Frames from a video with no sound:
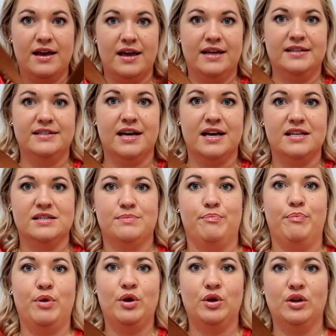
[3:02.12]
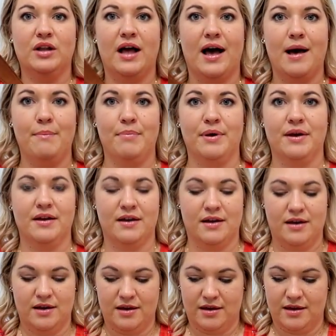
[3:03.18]
it does pull up
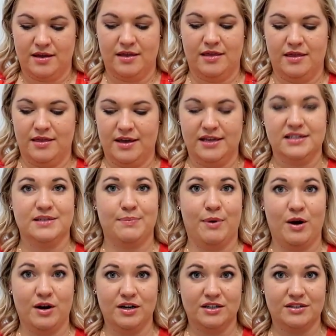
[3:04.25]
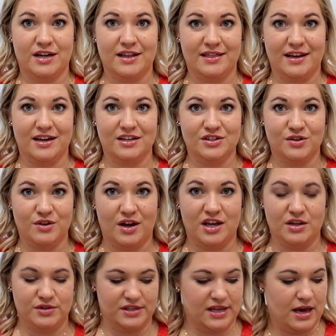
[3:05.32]
this part right there. So
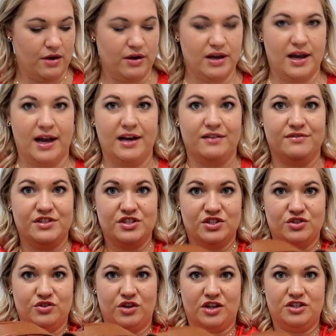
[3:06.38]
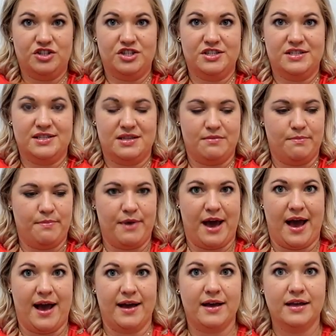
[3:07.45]
you see how it kind of scrunches the
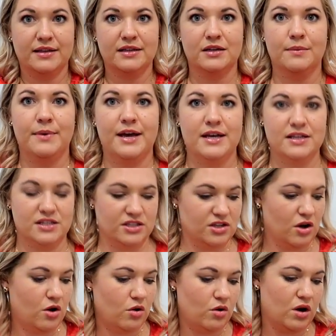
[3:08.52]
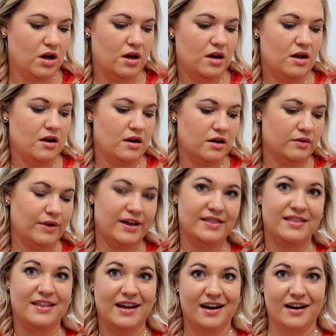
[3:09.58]
bag a little bit. So
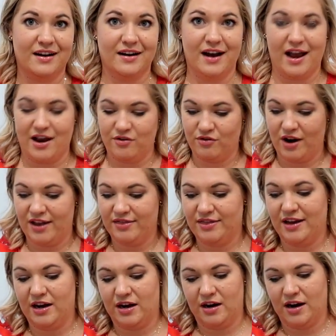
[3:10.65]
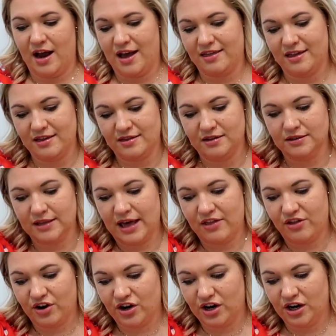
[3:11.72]
right there and right there, I think the
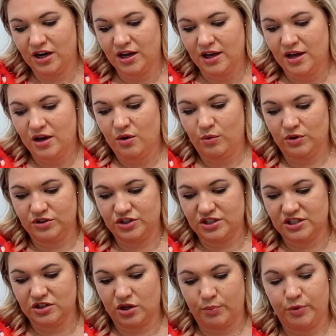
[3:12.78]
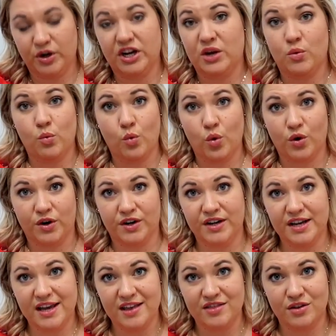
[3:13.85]
leather will just look pretty
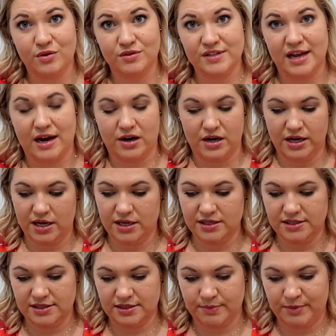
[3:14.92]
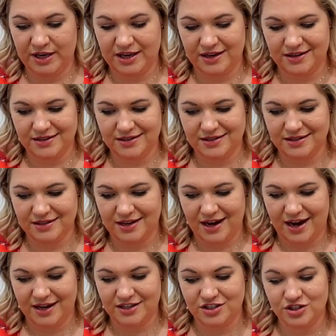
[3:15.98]
worn in those areas because
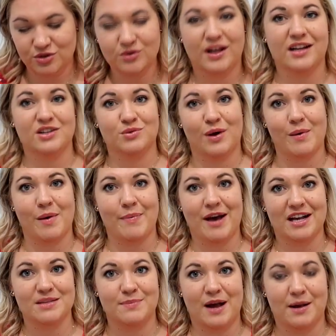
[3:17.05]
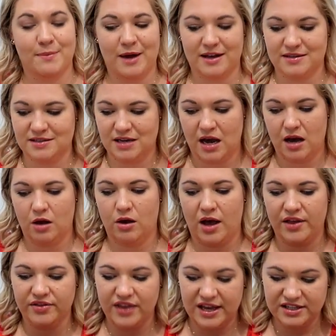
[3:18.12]
I do like to wear my bags backpack style,
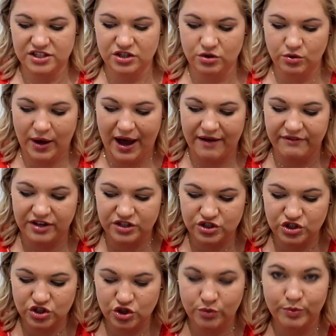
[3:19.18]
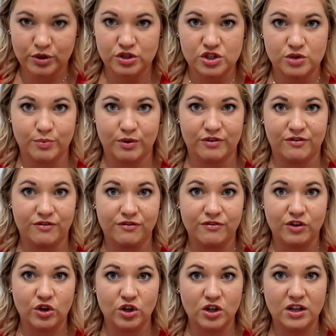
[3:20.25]
unless you have it super, super
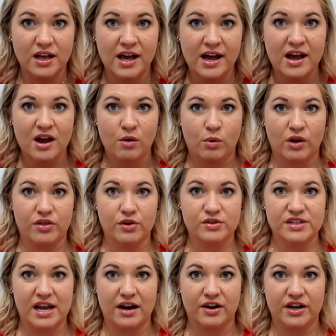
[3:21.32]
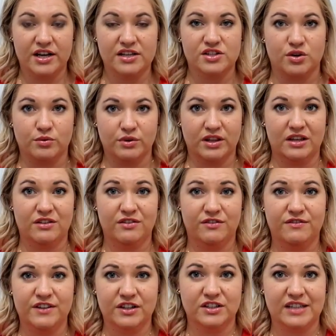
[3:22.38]
full where those areas are really
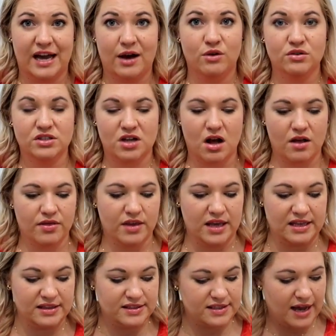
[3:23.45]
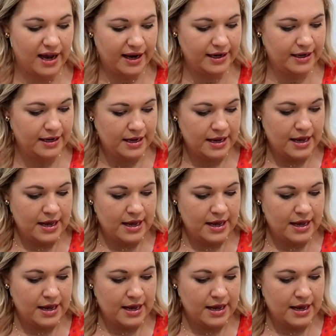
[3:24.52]
filled out on the inside.